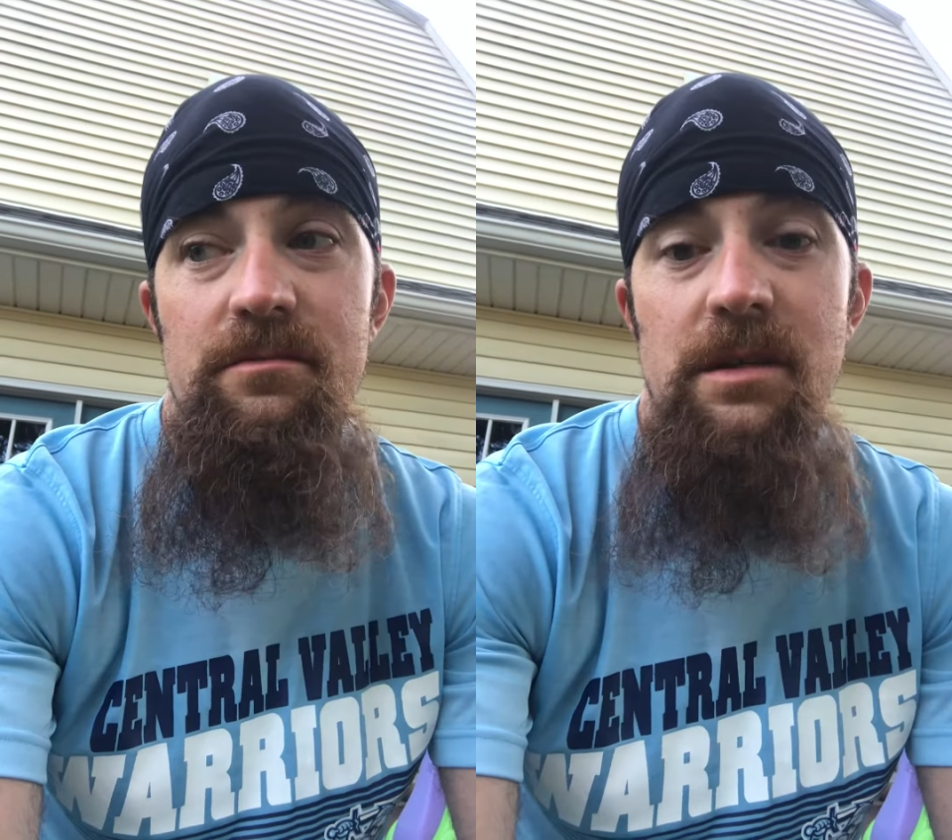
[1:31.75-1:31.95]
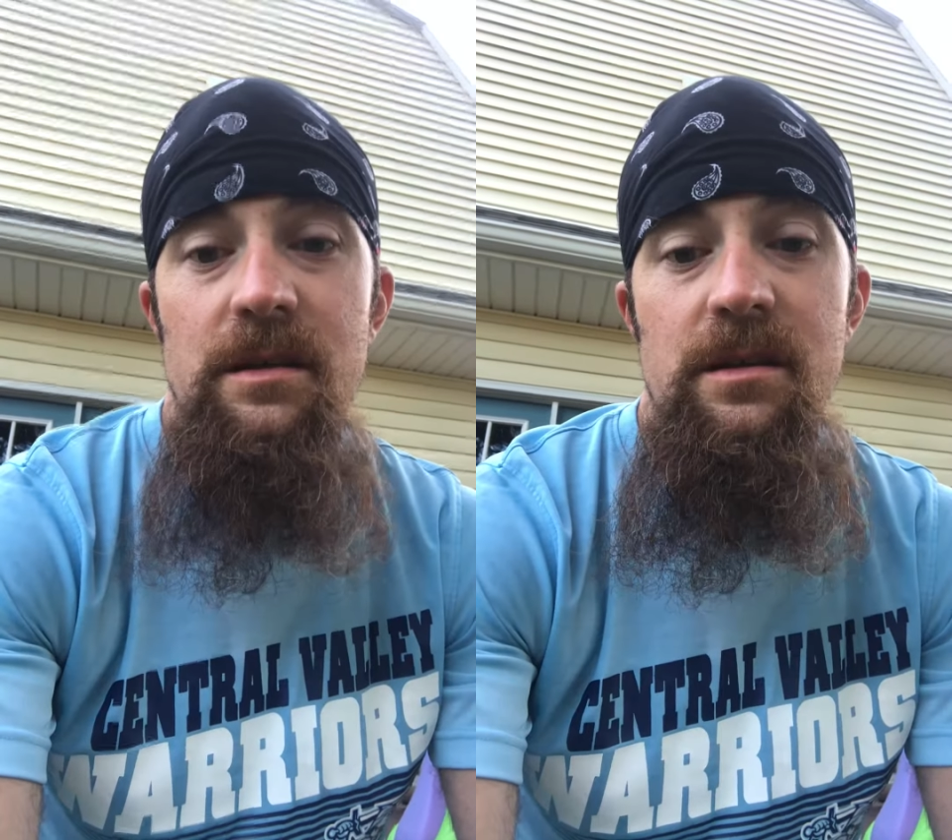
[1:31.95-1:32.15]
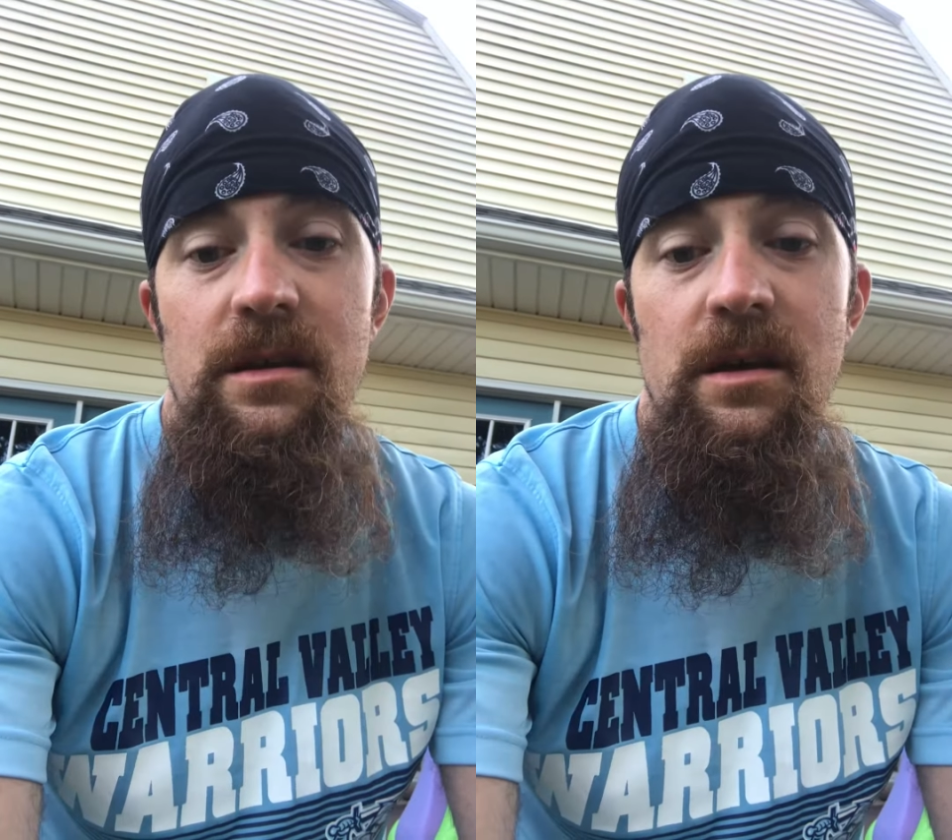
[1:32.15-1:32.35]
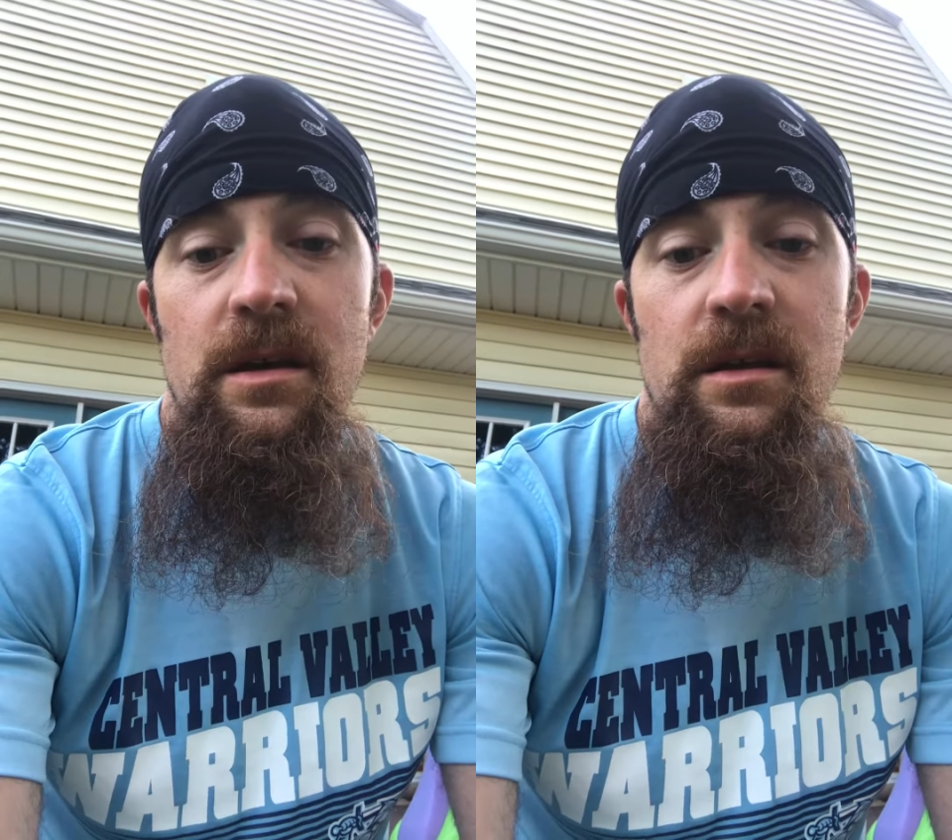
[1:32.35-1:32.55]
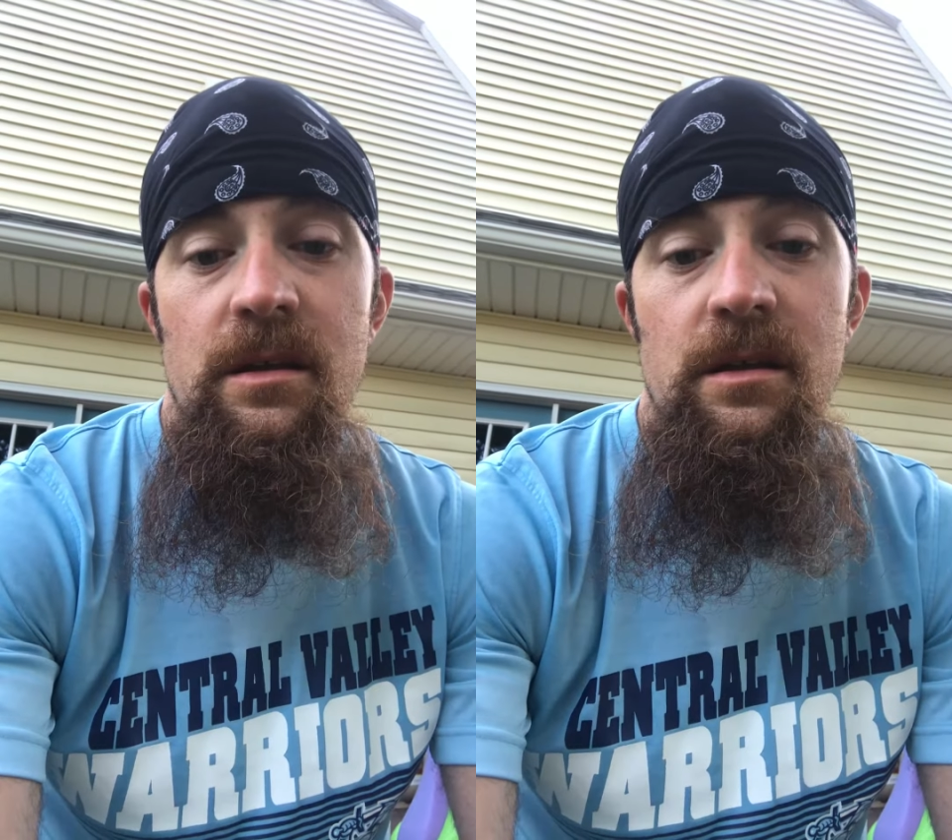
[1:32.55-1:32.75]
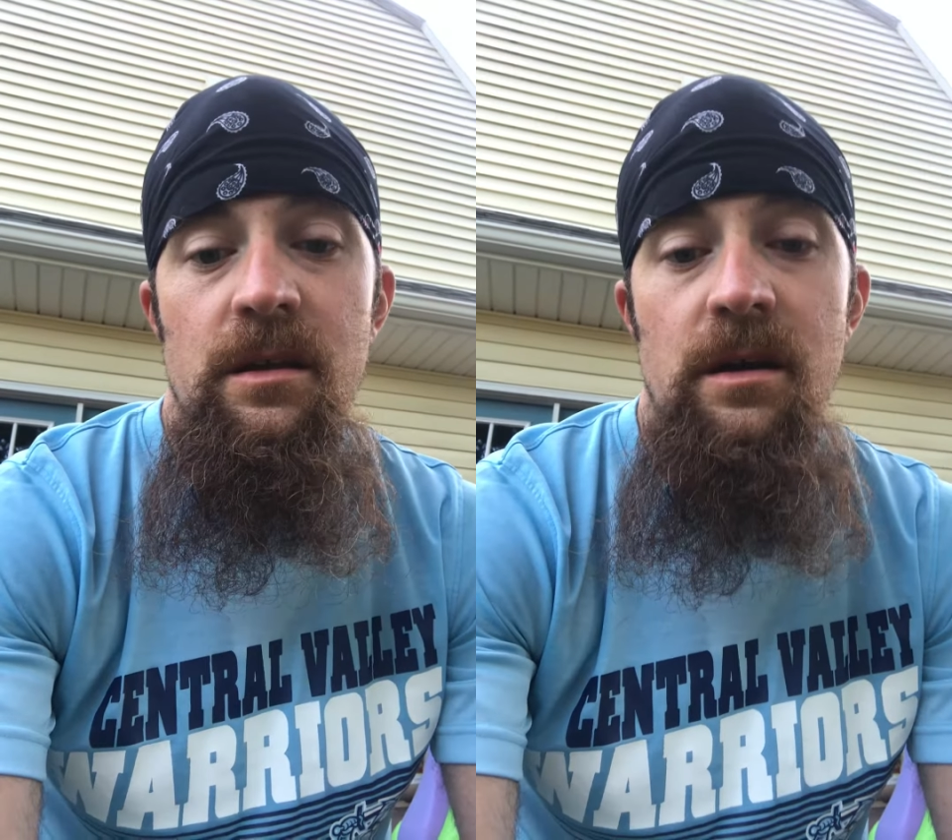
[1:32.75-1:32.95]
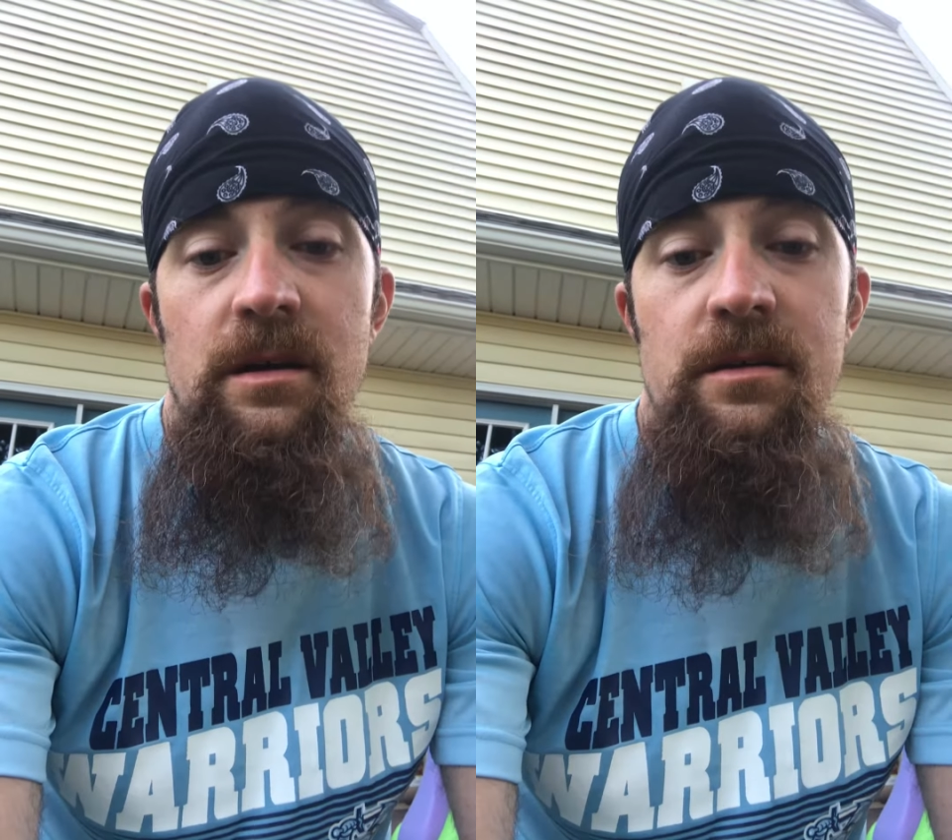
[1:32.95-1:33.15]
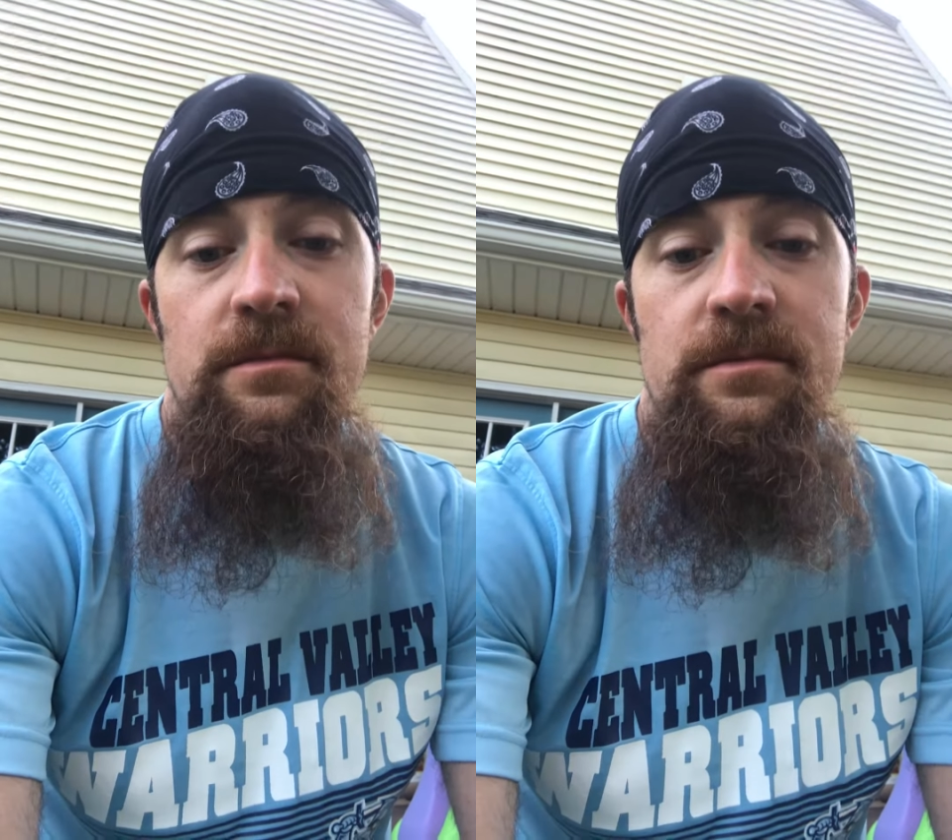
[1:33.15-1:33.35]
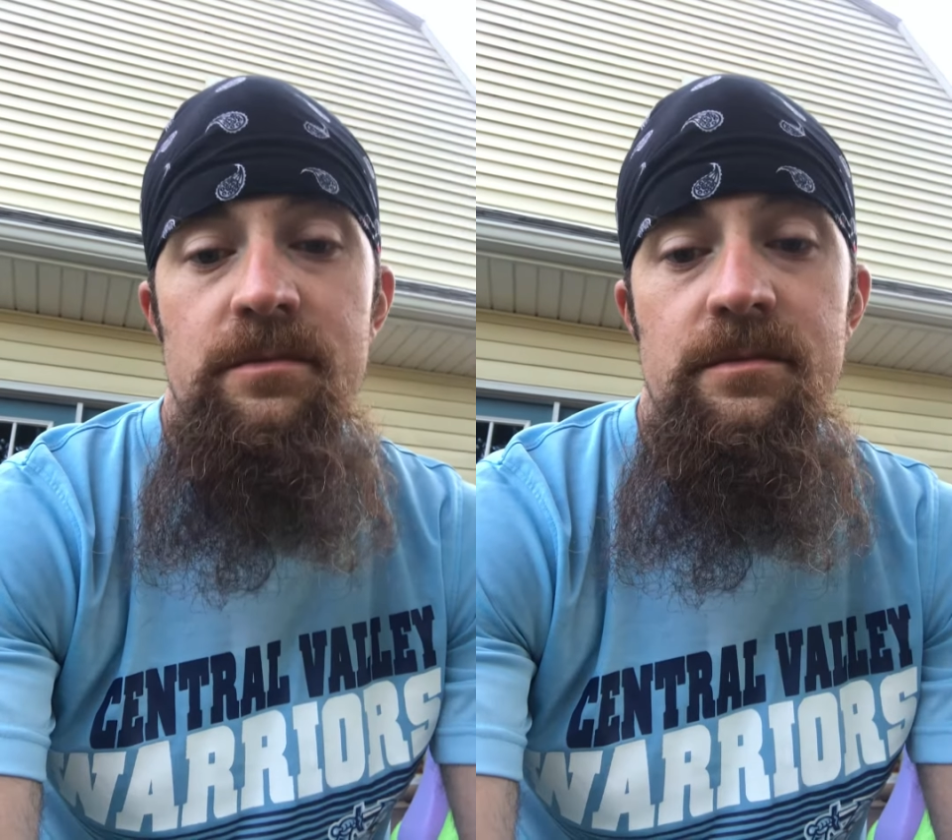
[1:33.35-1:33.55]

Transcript: But, um,